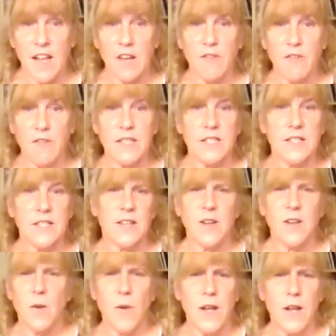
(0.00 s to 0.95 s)
And Gracie's like,
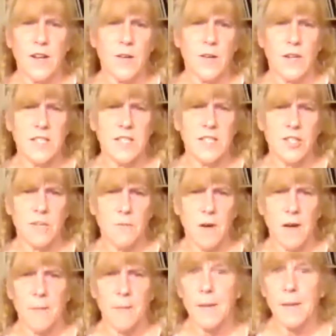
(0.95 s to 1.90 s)
no way you're going to audition,
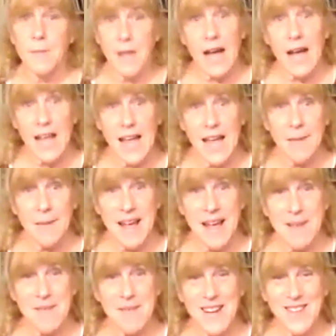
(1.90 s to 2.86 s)
Mom. And I am
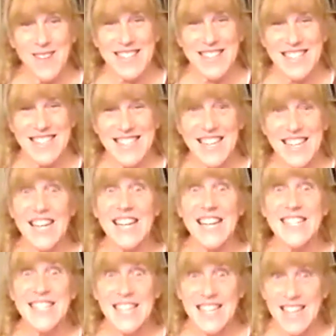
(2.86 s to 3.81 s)
going to audition. And
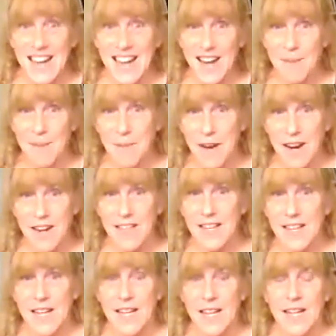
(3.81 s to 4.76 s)
I did. I got a part.